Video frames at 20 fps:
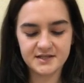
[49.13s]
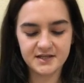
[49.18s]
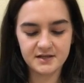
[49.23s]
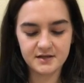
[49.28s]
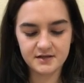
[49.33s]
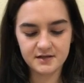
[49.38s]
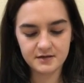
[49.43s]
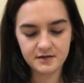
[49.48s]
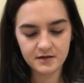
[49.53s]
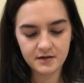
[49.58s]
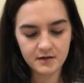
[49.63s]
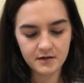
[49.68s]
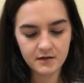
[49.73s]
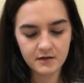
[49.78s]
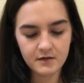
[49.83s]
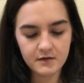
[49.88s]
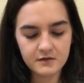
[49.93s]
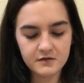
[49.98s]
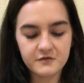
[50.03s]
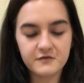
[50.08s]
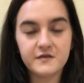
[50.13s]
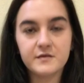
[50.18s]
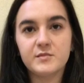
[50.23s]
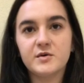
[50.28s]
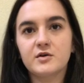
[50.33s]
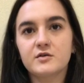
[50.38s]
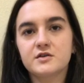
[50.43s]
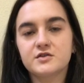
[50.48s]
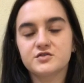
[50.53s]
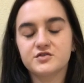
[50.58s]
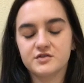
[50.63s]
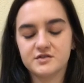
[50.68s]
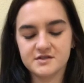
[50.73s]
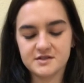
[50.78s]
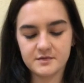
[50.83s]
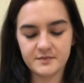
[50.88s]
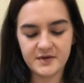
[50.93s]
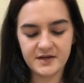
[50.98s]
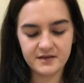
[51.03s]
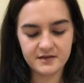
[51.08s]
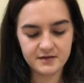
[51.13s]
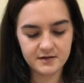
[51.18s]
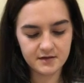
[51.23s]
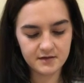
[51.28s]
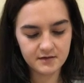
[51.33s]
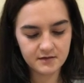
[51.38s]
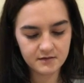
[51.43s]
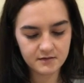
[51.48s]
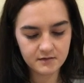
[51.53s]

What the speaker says: needed, the female controls the method,